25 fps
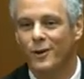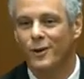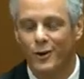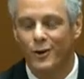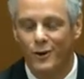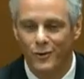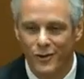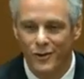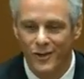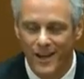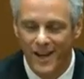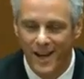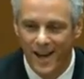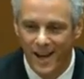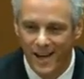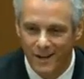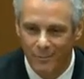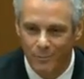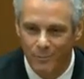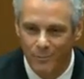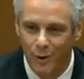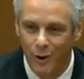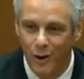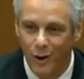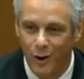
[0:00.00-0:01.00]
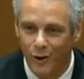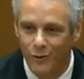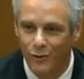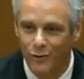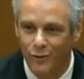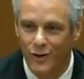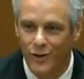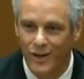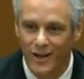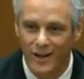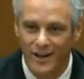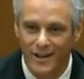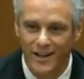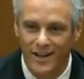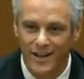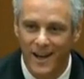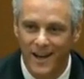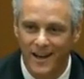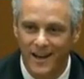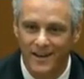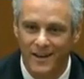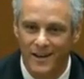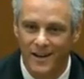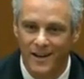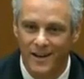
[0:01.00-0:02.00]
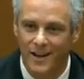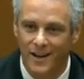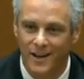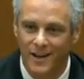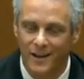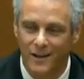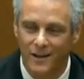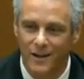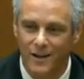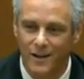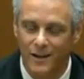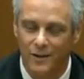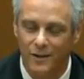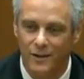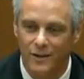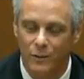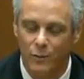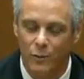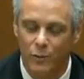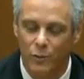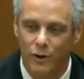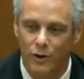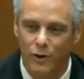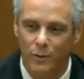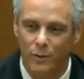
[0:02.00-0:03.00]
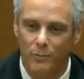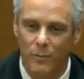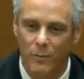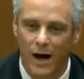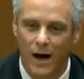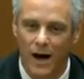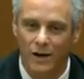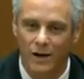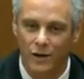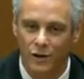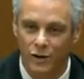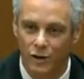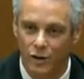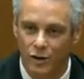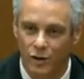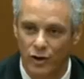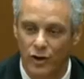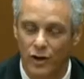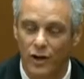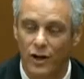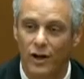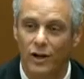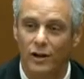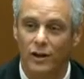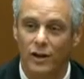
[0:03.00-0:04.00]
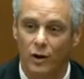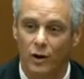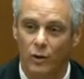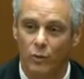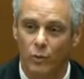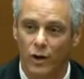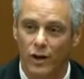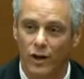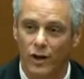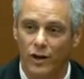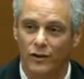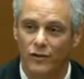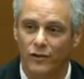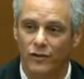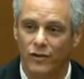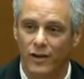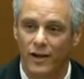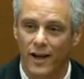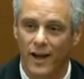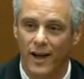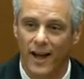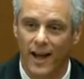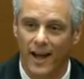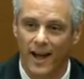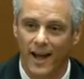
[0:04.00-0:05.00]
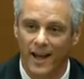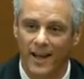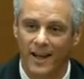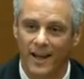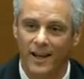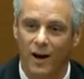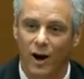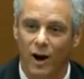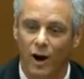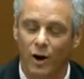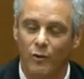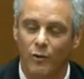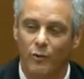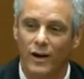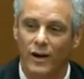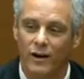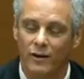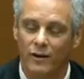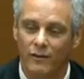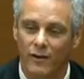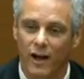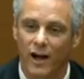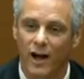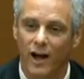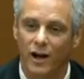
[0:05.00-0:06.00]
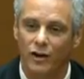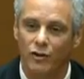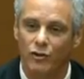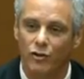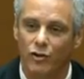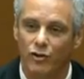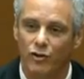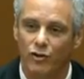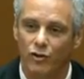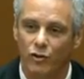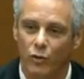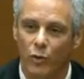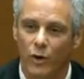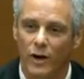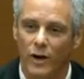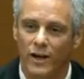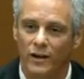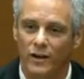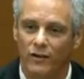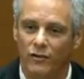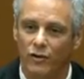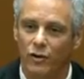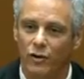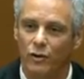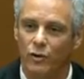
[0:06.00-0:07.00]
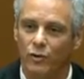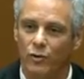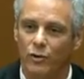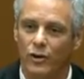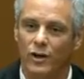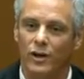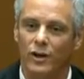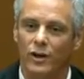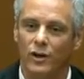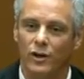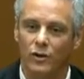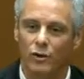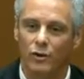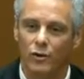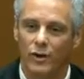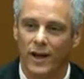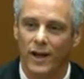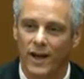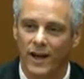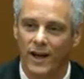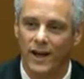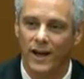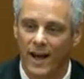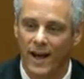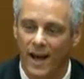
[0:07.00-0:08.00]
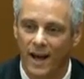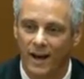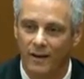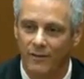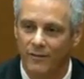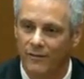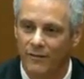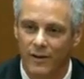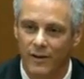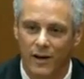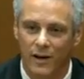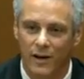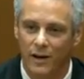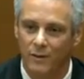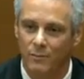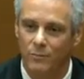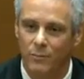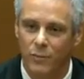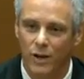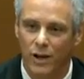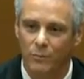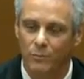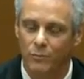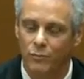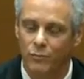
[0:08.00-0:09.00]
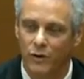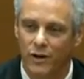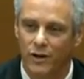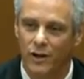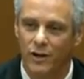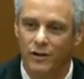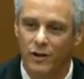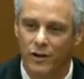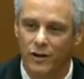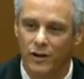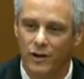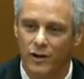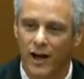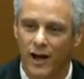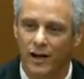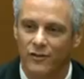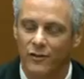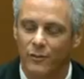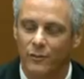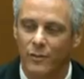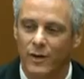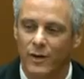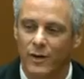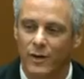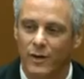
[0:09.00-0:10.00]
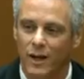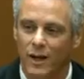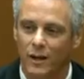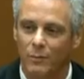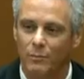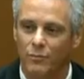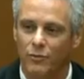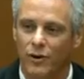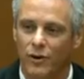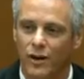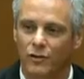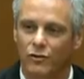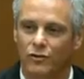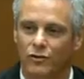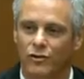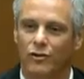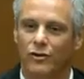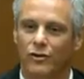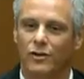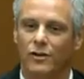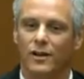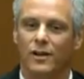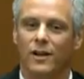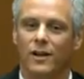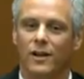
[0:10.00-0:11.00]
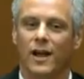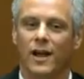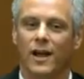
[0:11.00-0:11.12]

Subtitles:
Because he had a pulse, and he had on the monitor there was a heart rate of 122. You can't have a blood pressure. There has to be a blood pressure.